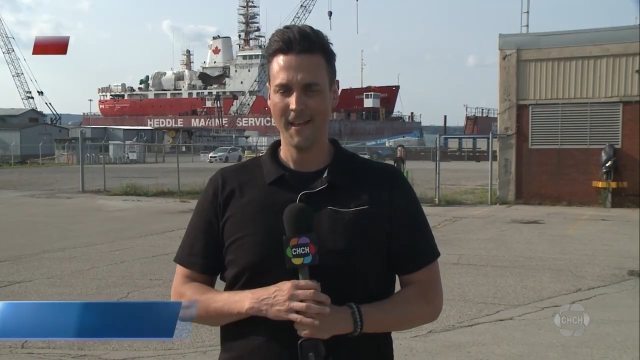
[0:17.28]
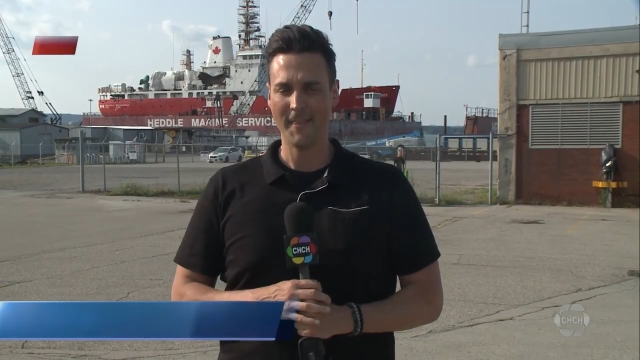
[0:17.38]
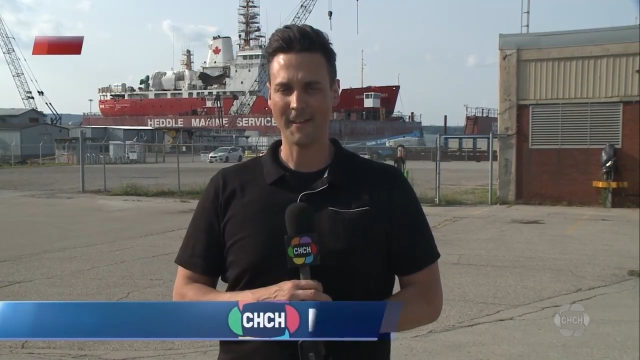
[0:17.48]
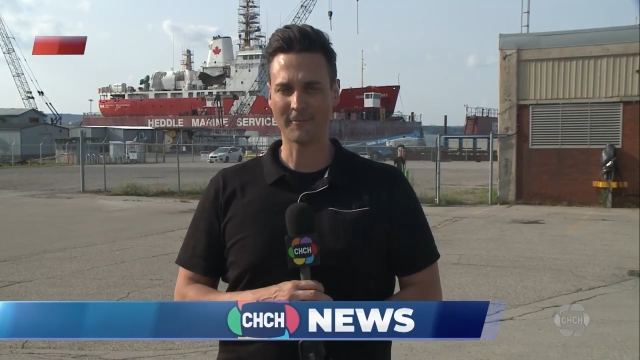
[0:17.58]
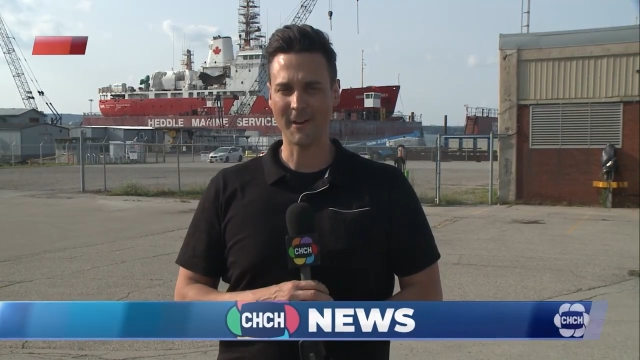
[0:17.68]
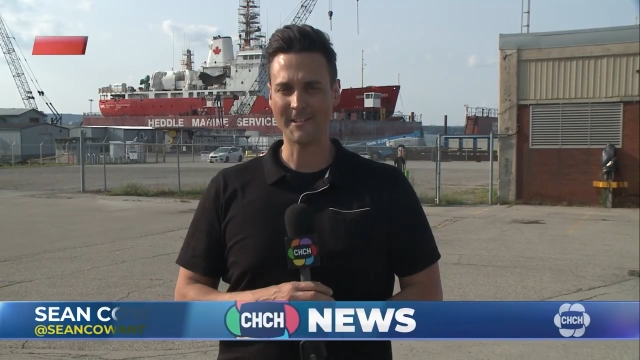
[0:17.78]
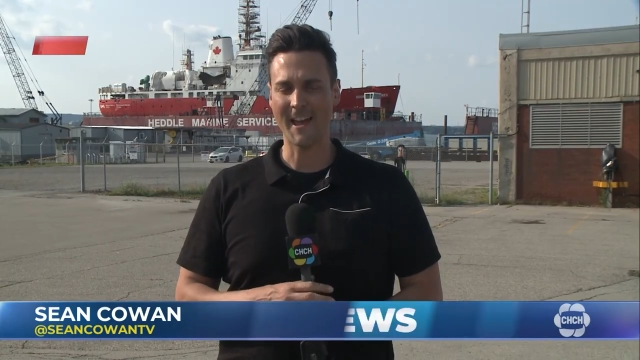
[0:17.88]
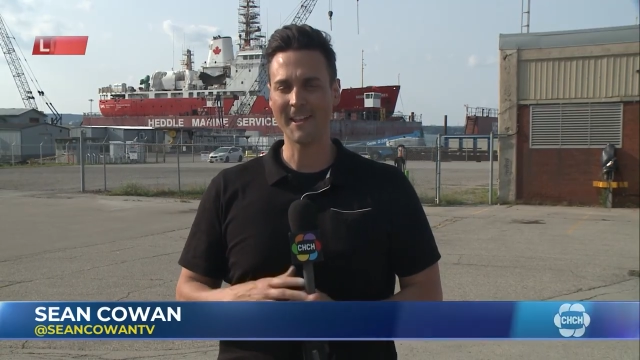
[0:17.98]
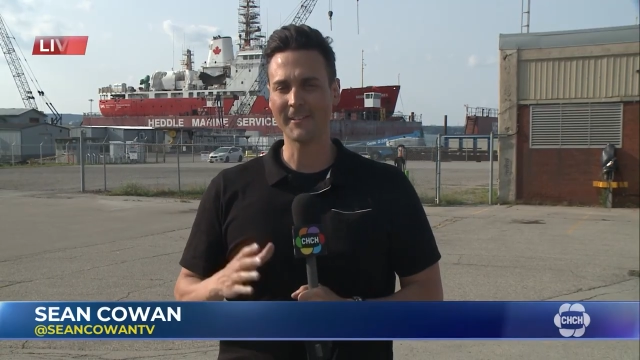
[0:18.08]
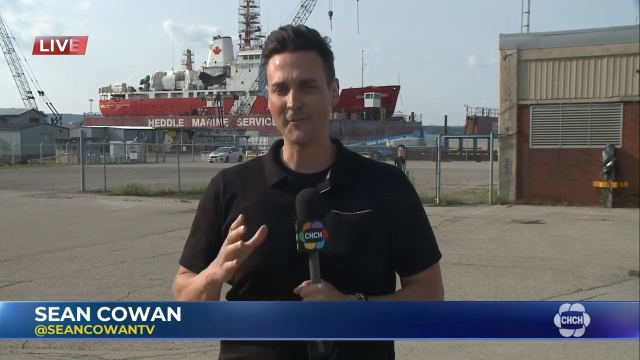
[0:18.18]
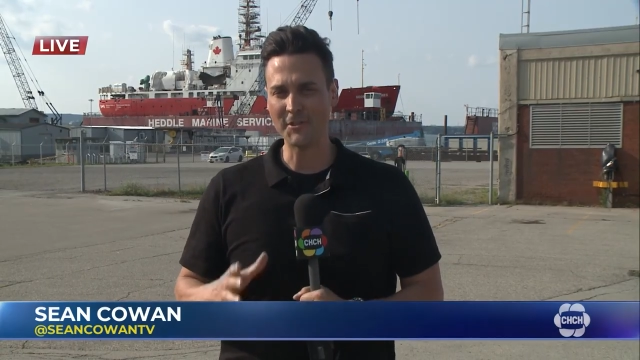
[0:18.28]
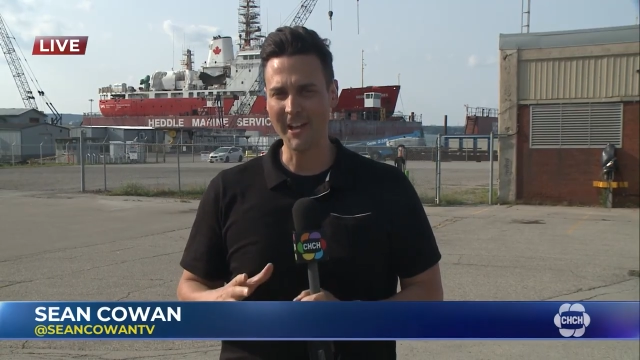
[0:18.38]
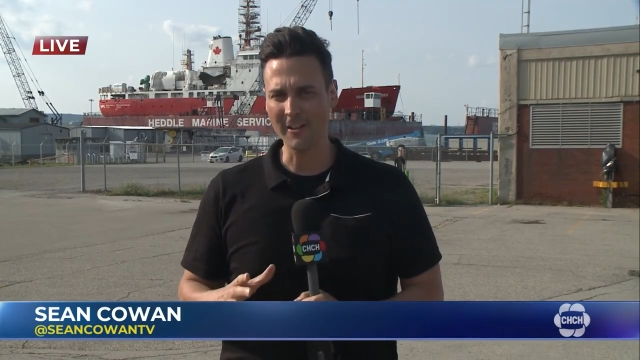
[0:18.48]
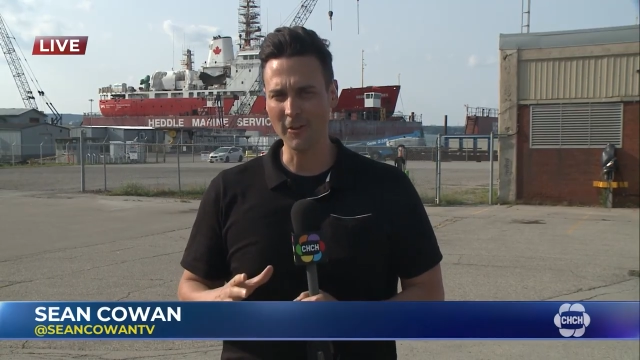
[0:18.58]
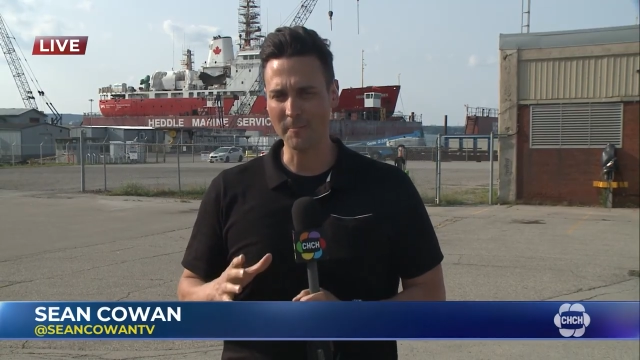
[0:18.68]
That's right, Taz. If you take
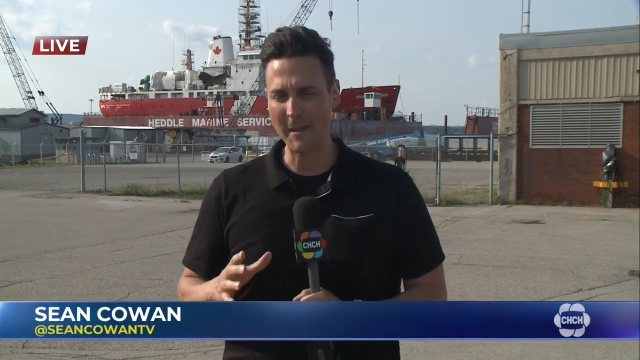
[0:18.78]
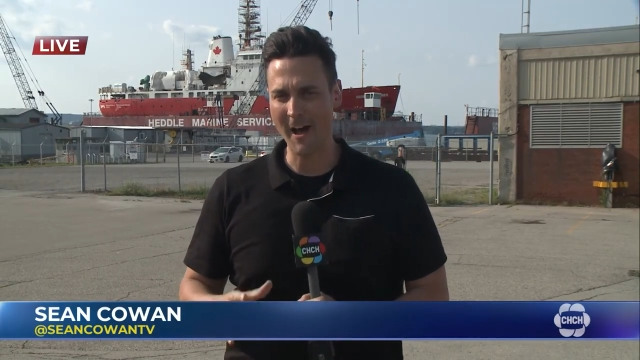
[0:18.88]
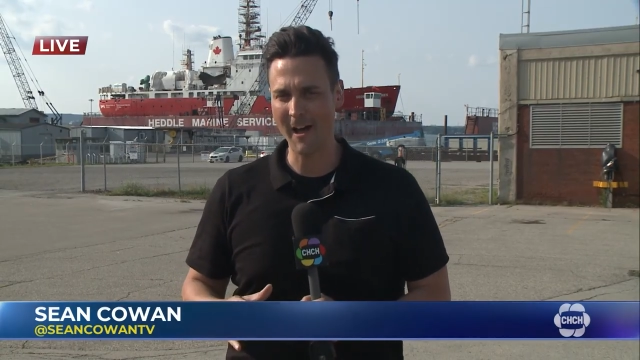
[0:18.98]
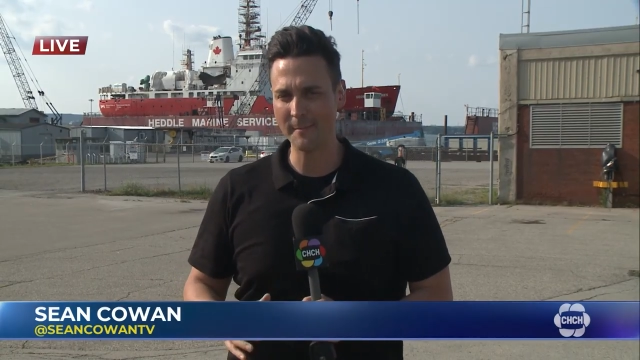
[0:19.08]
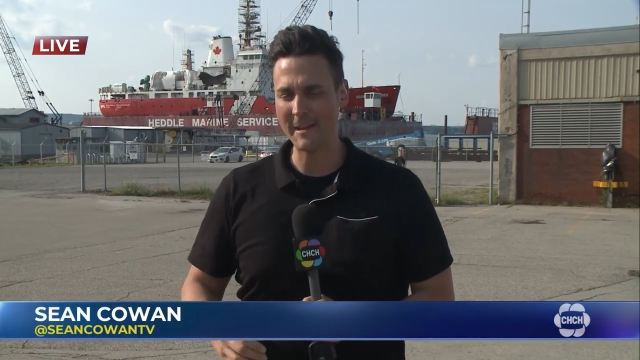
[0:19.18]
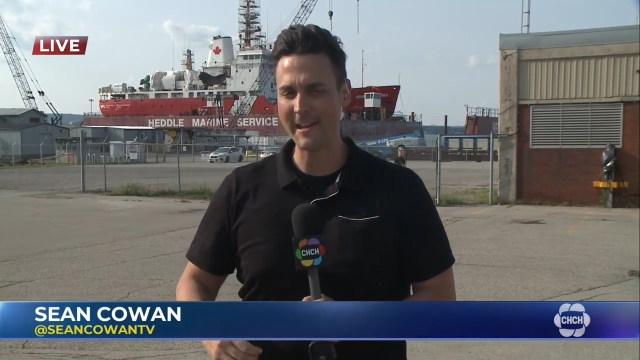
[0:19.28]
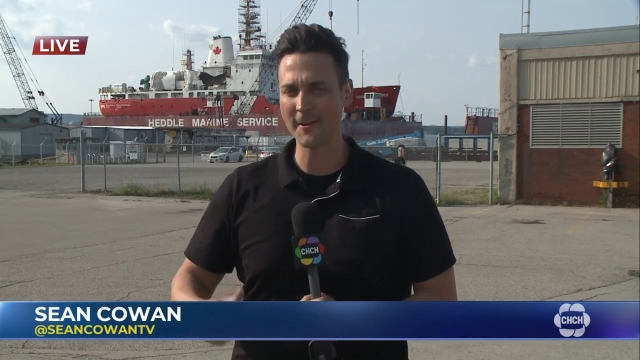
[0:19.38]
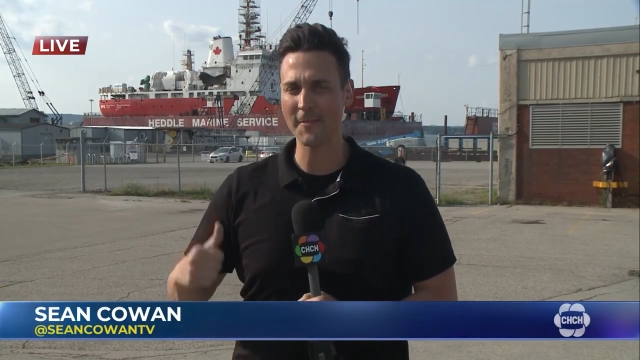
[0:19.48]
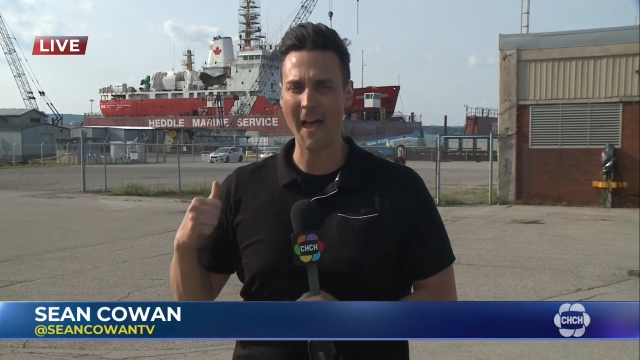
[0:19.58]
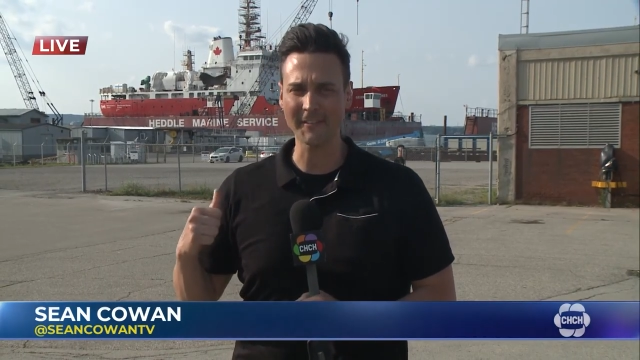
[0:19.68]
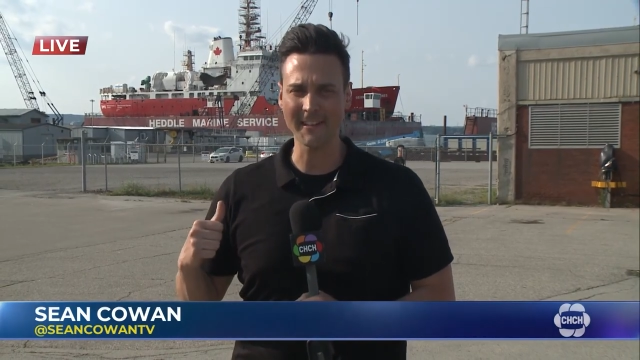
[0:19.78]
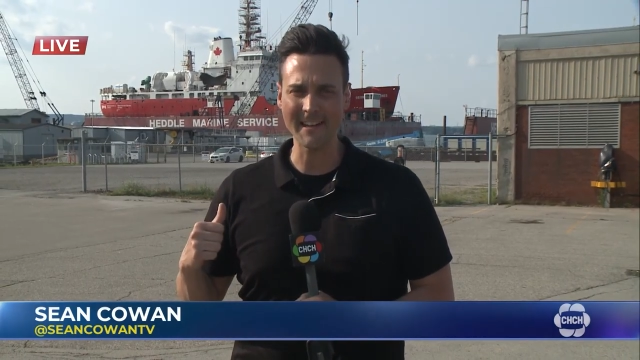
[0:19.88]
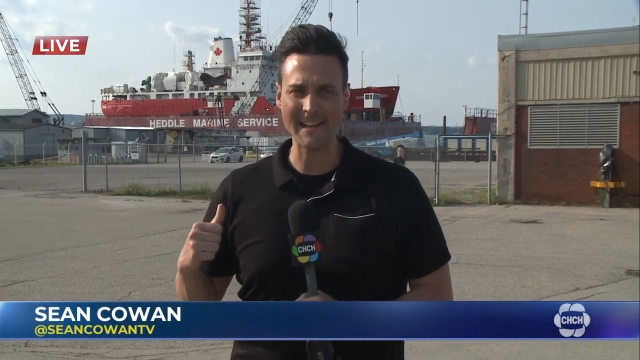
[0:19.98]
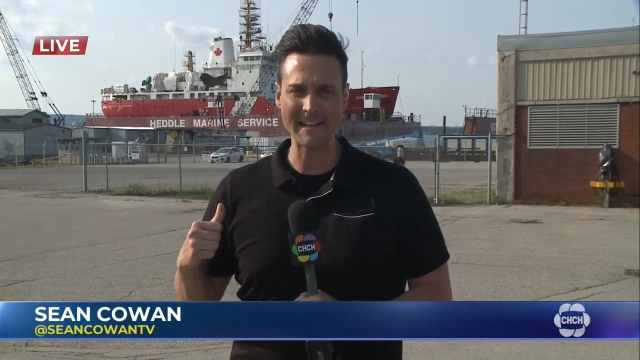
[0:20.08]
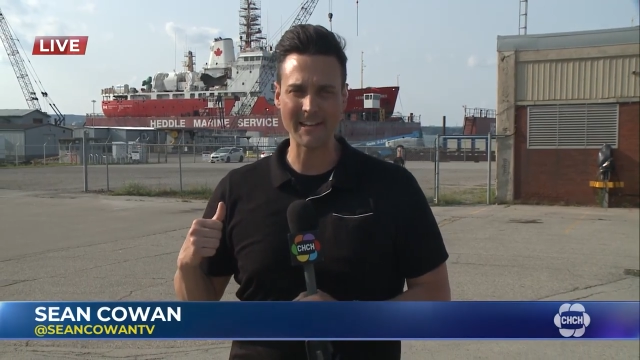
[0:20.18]
a look behind me here, that's a
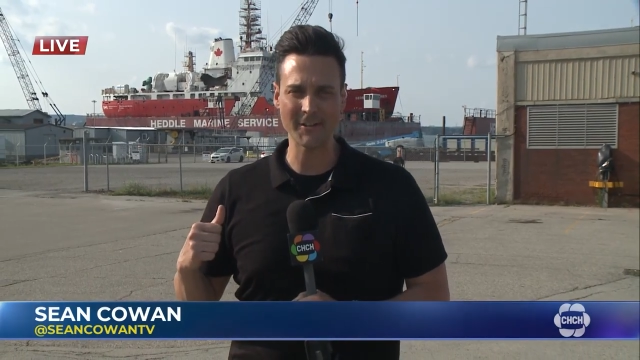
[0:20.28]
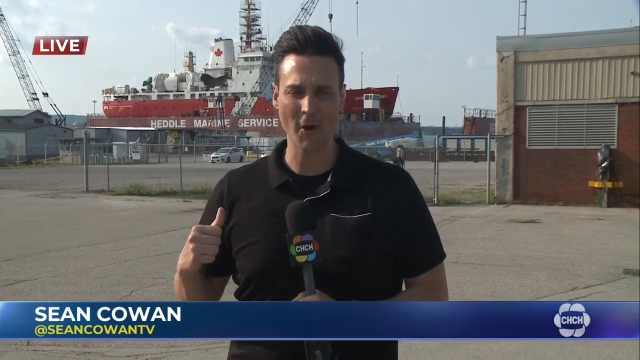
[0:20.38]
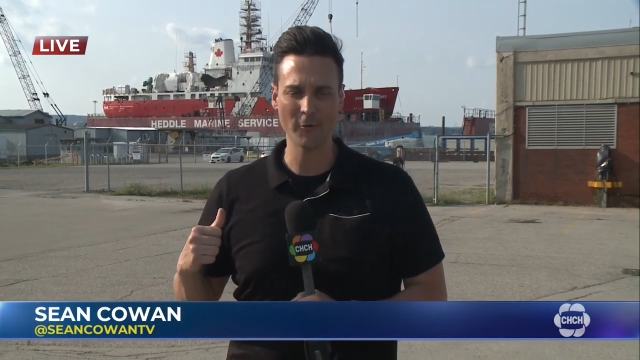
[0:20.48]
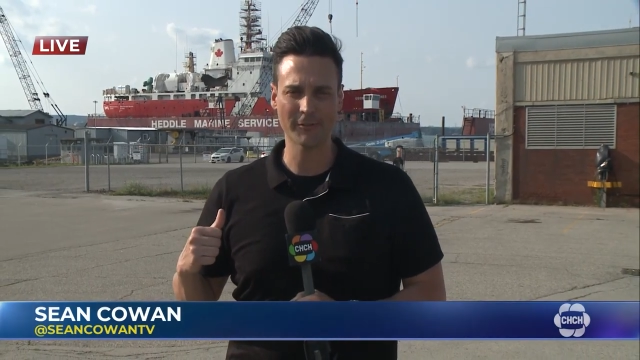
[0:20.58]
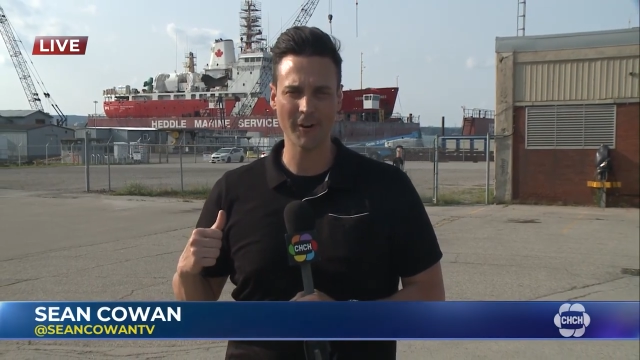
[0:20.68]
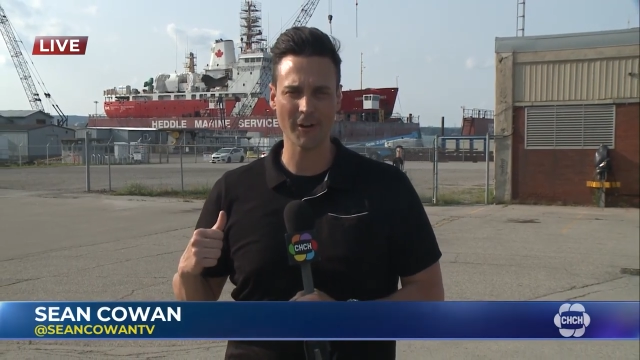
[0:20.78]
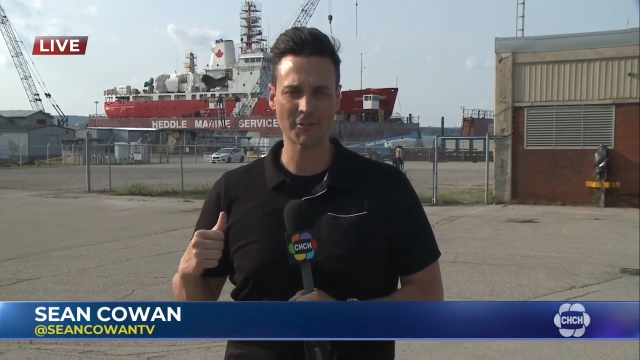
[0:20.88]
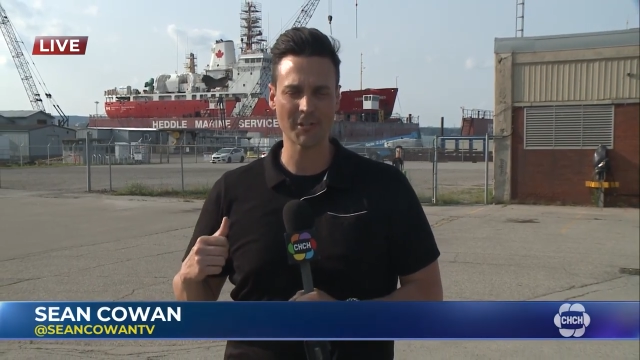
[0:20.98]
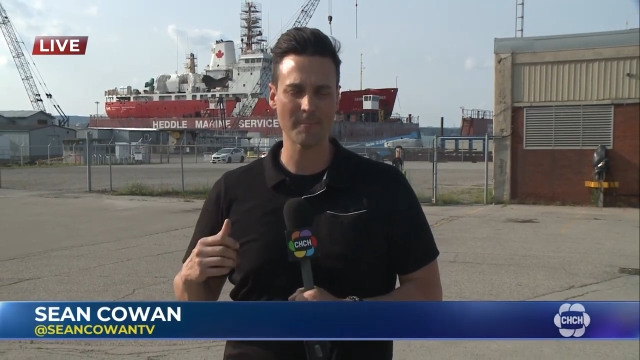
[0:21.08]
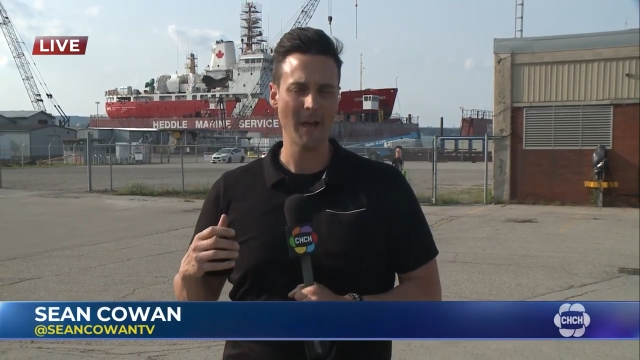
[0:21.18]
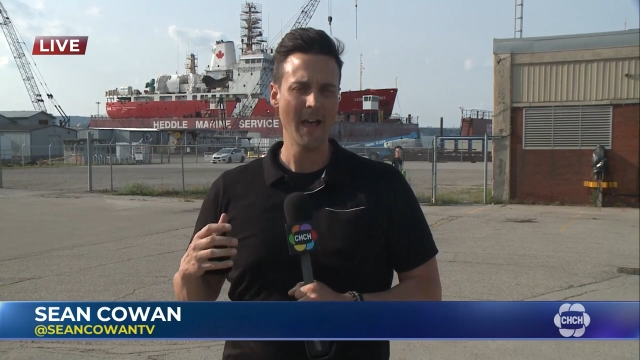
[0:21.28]
Canadian Coast Guard ship,